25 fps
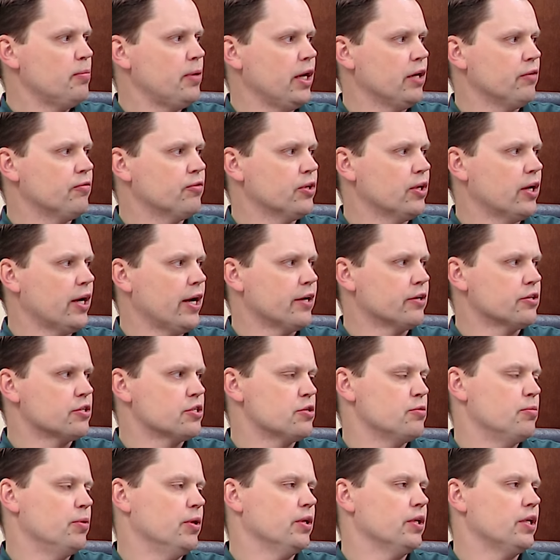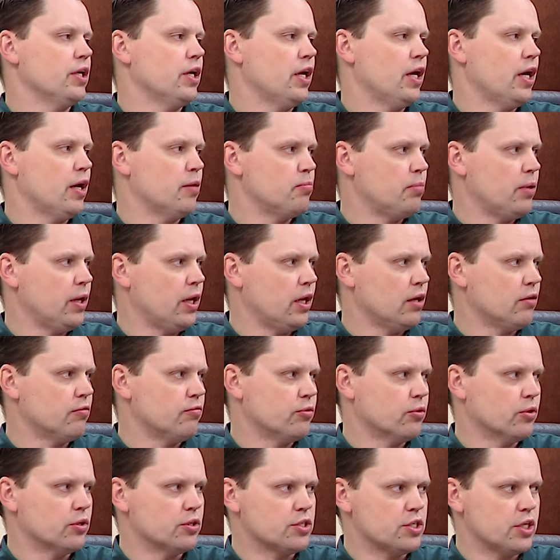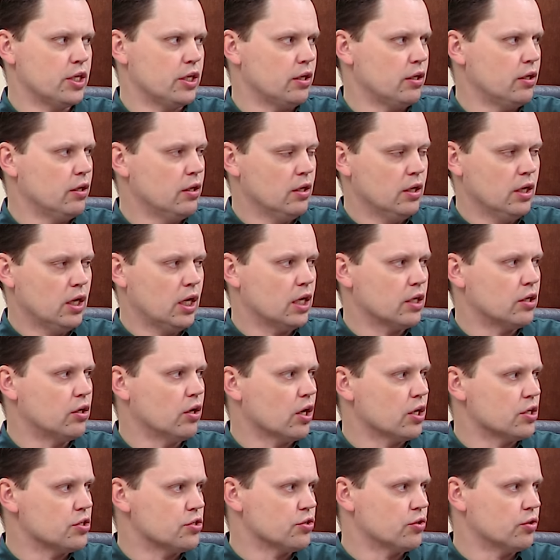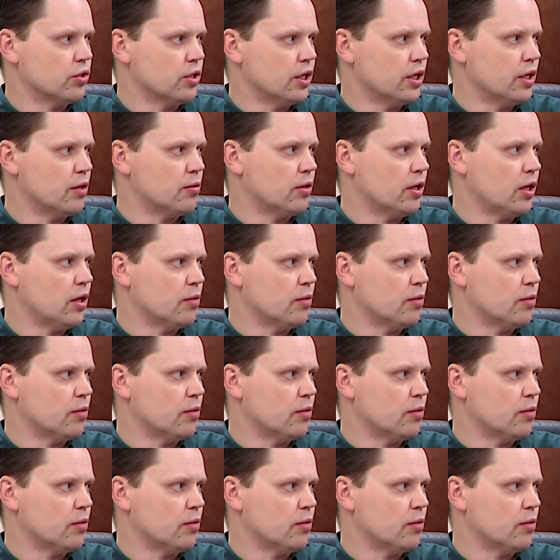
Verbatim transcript: paying for your agri stability and paying for say a GARS or a,